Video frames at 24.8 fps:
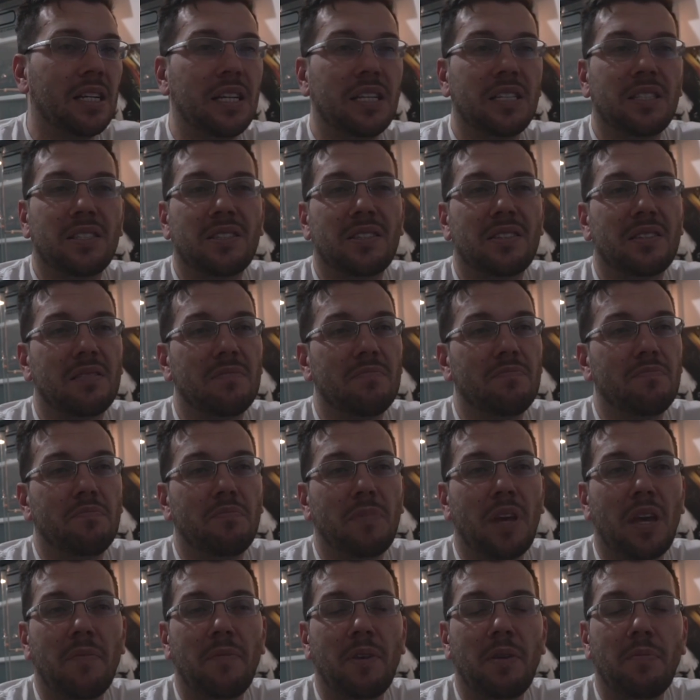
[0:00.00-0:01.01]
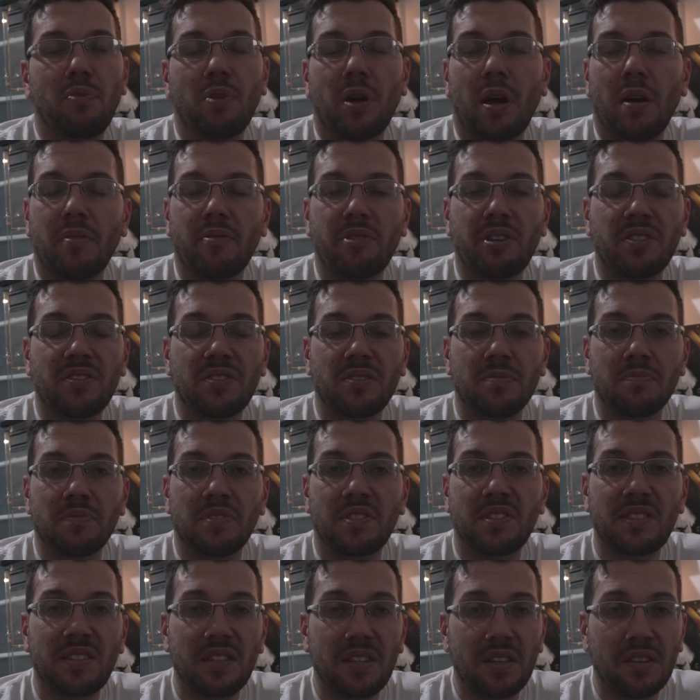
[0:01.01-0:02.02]
it's maybe probably some
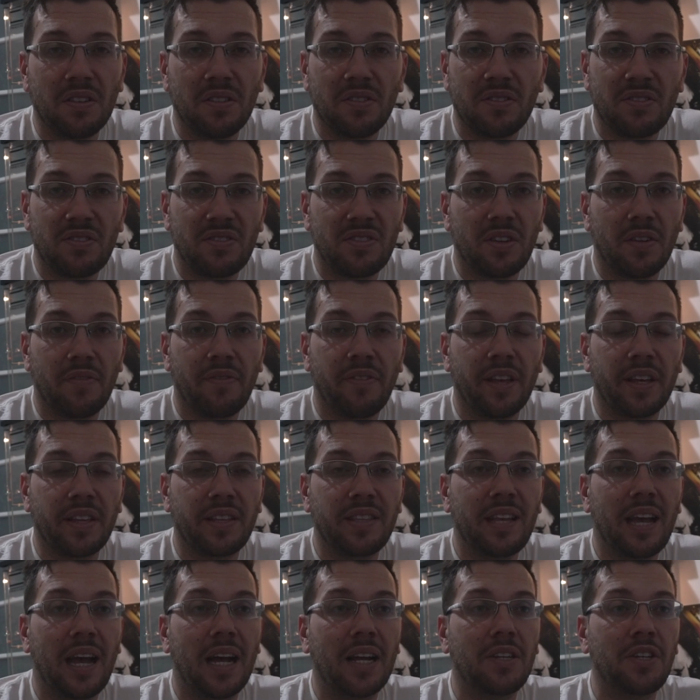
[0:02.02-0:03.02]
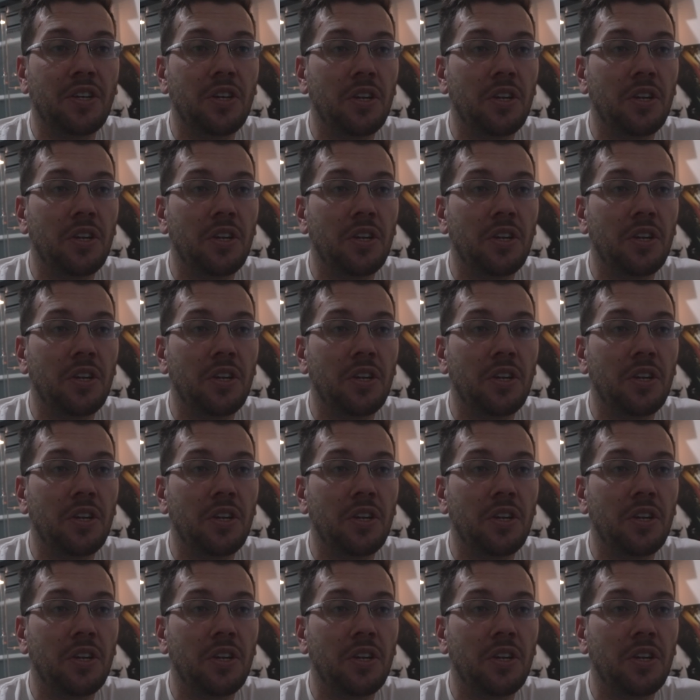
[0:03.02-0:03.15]
seals, stuff like that.